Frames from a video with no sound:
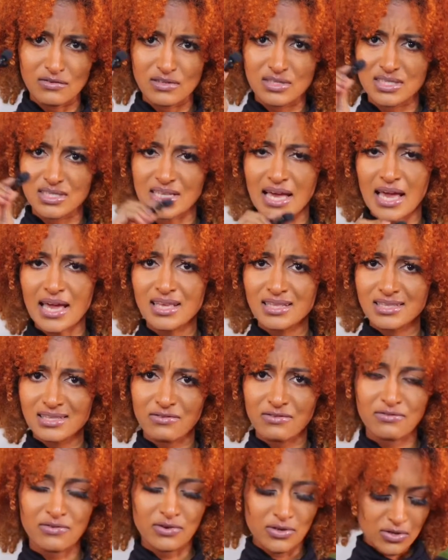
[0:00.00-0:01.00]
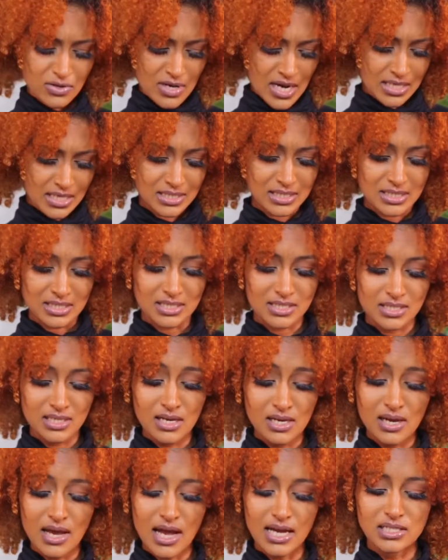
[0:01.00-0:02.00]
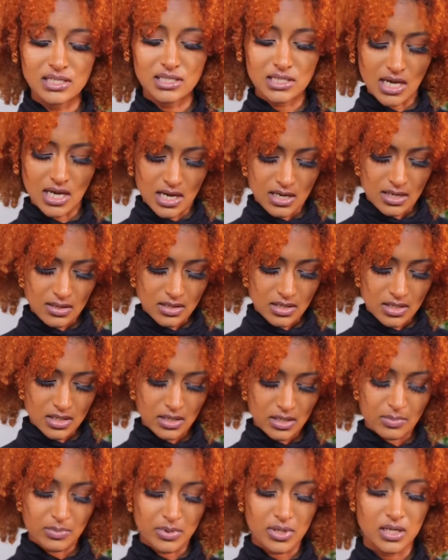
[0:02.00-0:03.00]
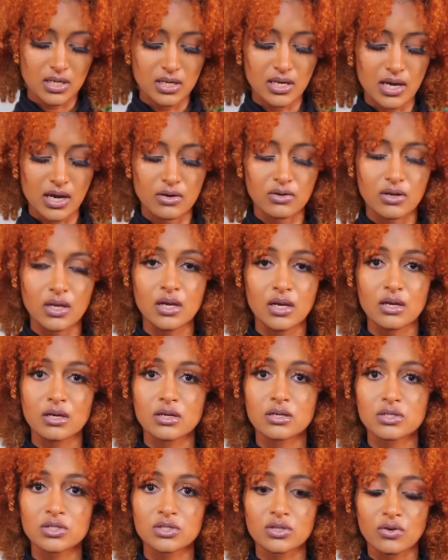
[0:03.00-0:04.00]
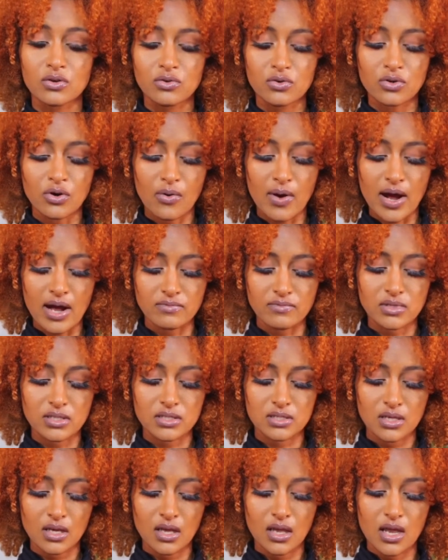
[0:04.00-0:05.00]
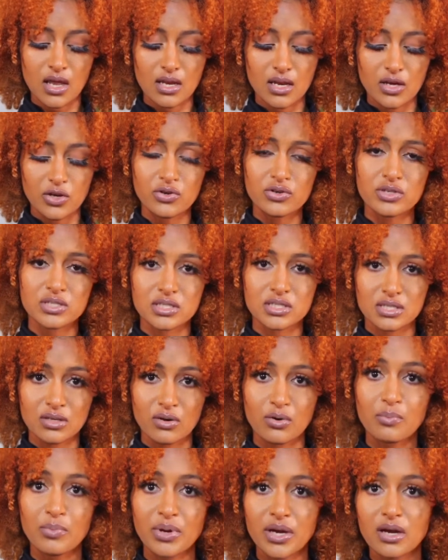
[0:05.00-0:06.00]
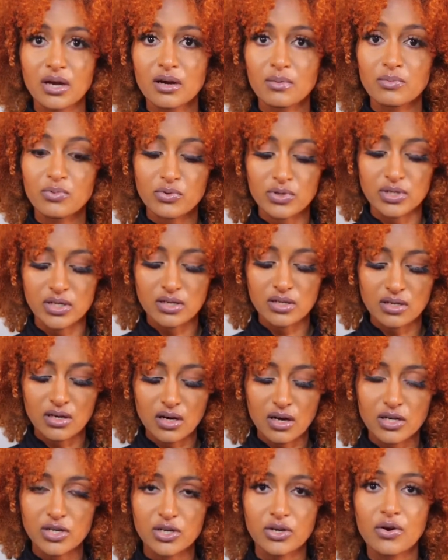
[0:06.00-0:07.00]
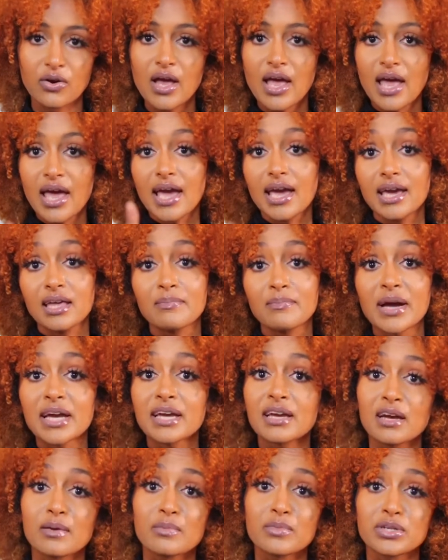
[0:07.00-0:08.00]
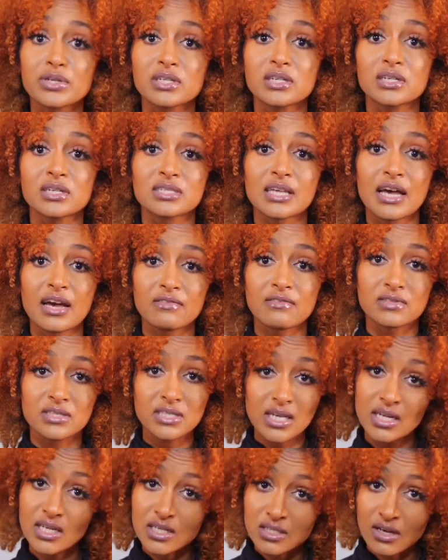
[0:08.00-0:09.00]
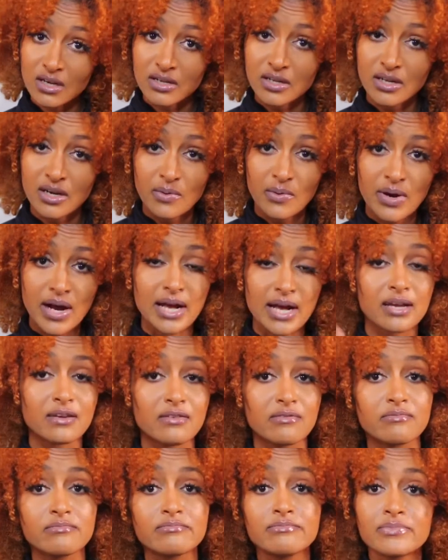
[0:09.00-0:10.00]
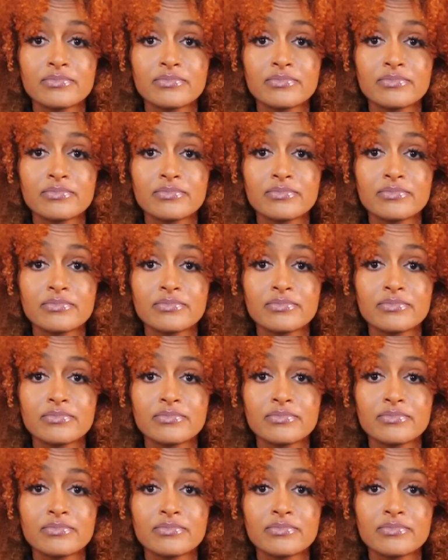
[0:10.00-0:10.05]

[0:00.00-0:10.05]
sight for you guys to see, I just kind of clip it down here so you don't have to see it, and then you can still pick up really good audio. And my camera does have settings on there where I can